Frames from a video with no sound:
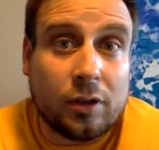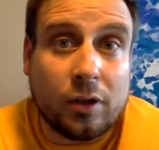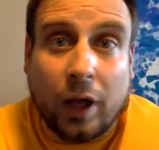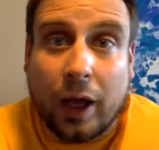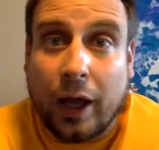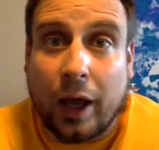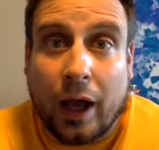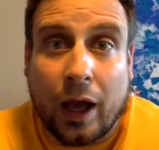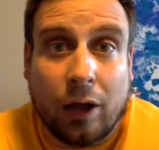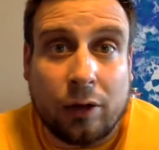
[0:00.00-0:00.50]

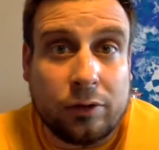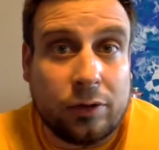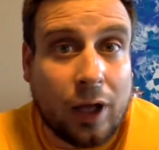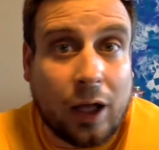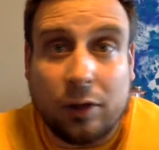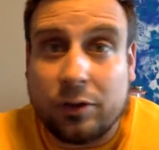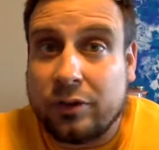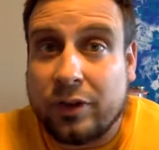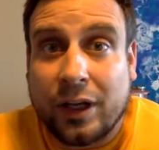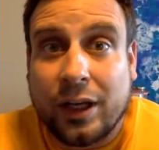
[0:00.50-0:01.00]

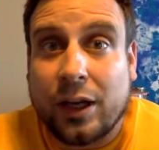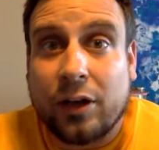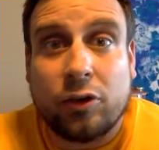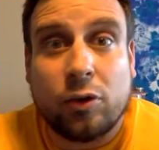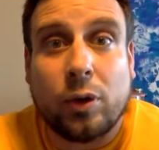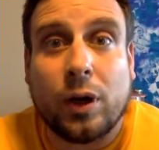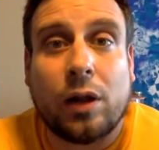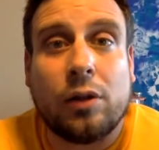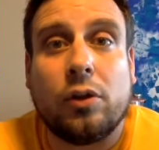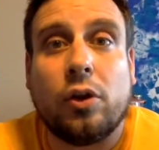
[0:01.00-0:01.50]
I'll dig
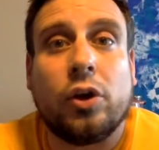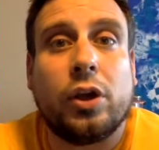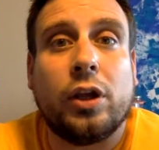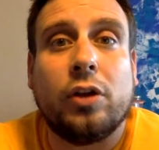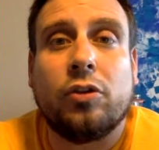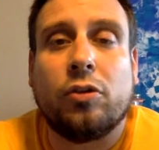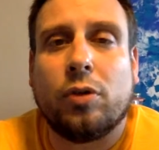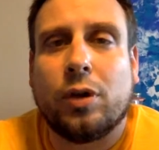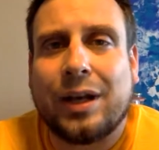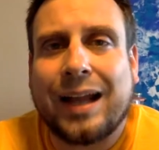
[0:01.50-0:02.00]
into it. I'll look
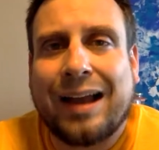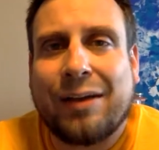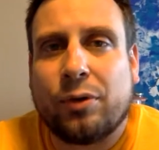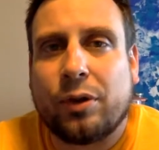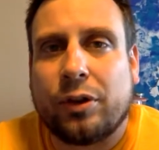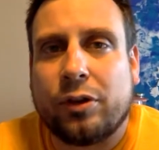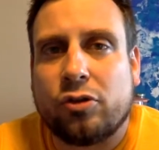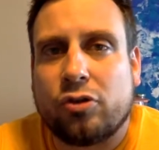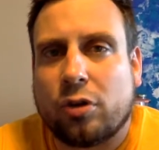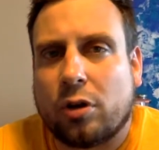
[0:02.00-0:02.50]
into it. Not
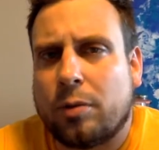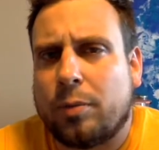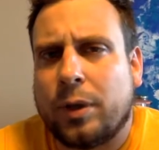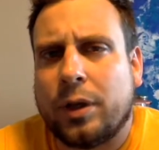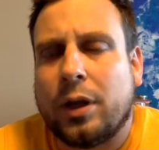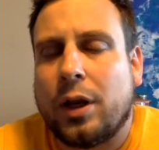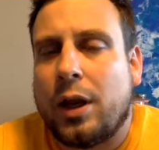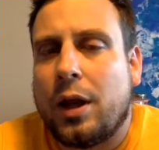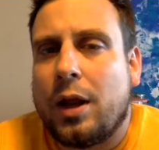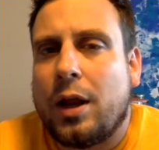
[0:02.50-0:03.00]
really sure, but